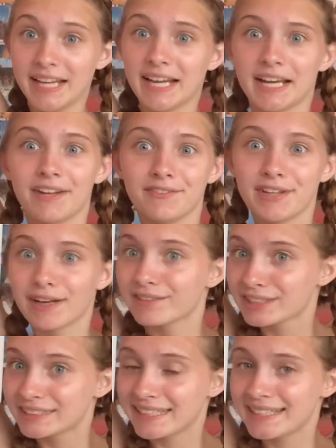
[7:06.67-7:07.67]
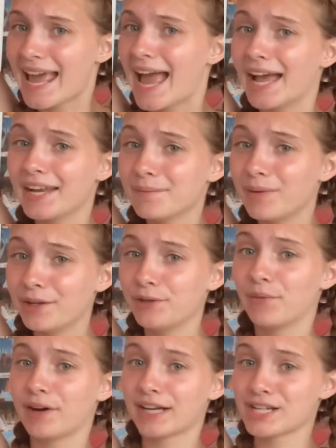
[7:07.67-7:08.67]
and I've never seen anybody
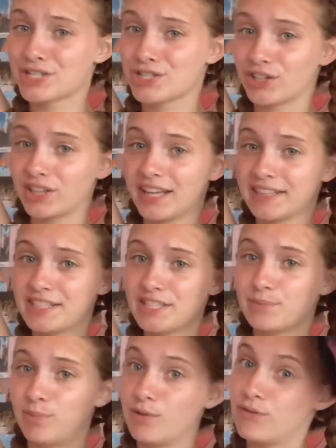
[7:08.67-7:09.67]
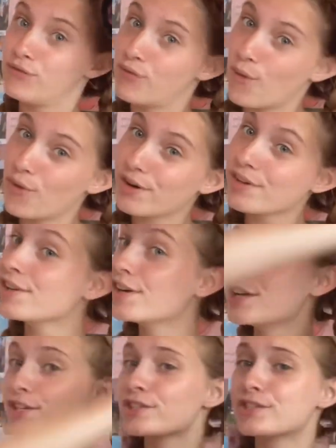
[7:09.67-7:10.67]
wearing a shirt like this before.
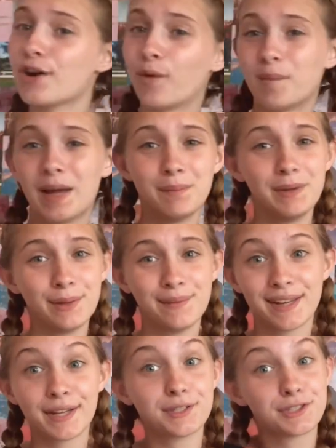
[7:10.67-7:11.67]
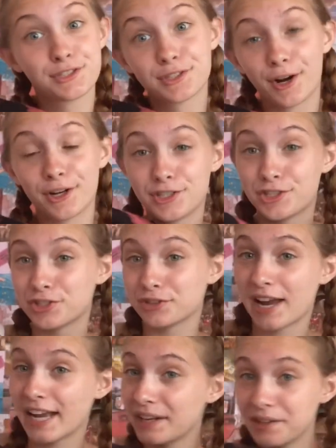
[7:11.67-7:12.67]
So maybe we can start a
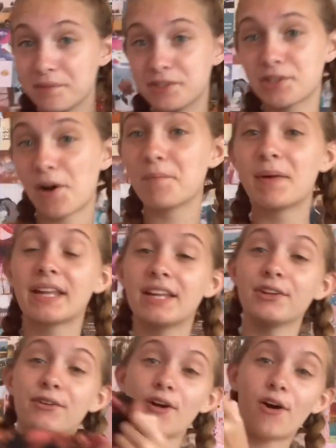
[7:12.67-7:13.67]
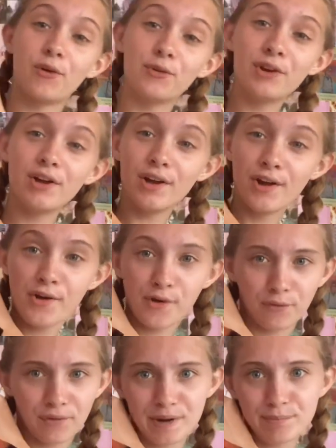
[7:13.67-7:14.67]
trend, start making your own
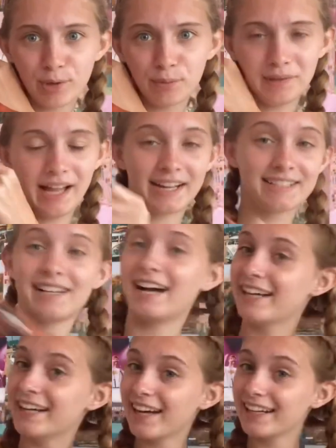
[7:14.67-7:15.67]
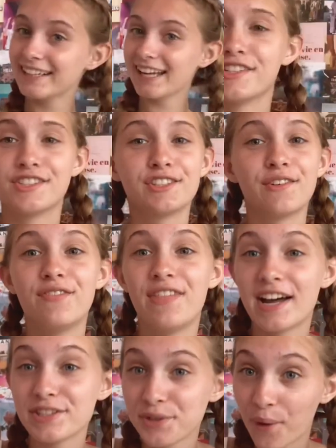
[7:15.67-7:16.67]
rainbow black tie-dye. So
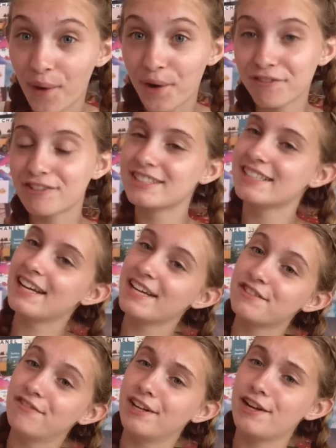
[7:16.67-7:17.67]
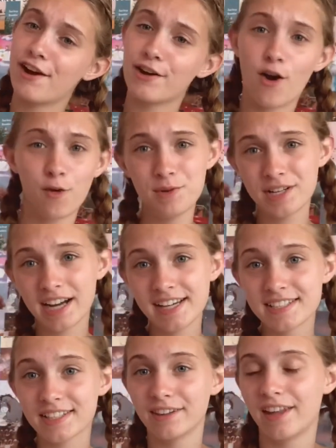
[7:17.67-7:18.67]
that's all for today's video. I hope you
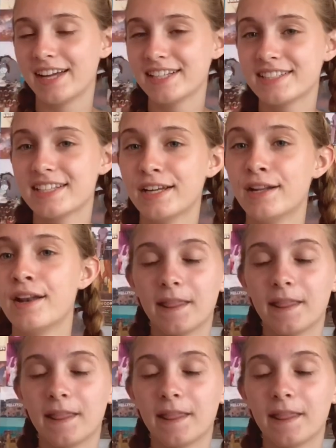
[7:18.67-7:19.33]
guys liked it.